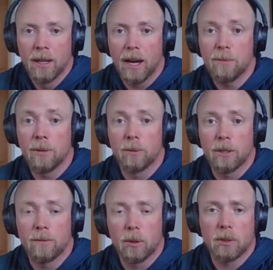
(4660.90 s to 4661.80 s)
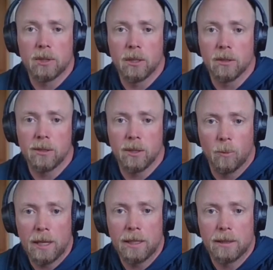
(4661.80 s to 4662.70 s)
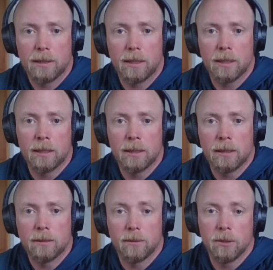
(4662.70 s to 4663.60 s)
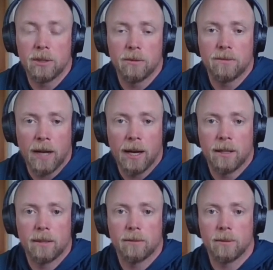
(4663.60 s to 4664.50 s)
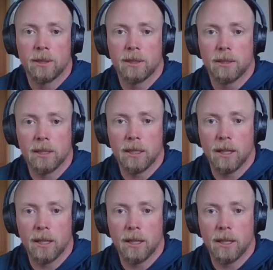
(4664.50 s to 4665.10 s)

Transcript: I've been really focused on losing weight, uh, losing fat recently.